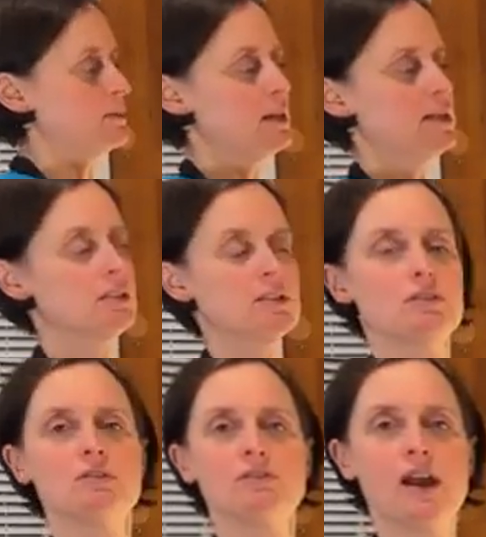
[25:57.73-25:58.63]
up, this
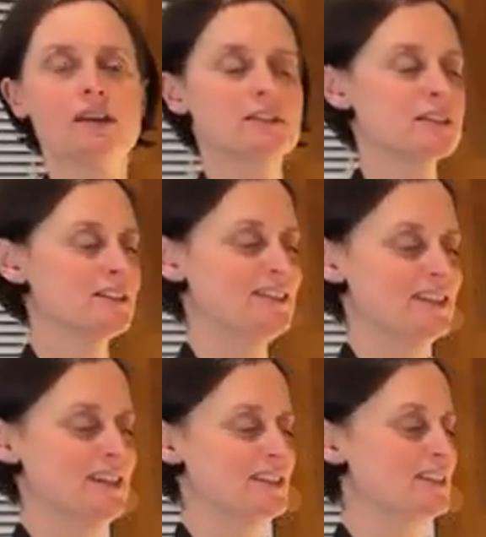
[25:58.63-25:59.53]
is your friend.
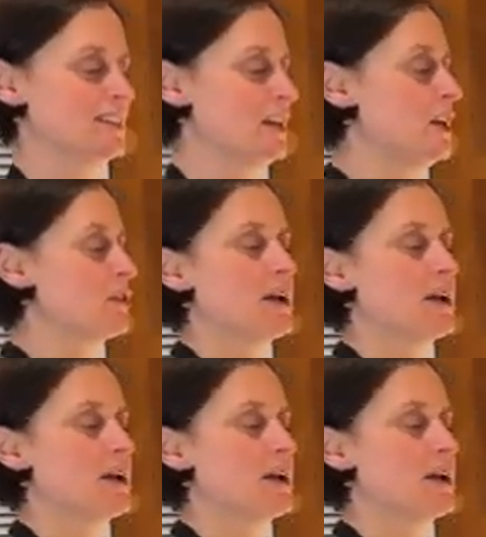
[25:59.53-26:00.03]
This,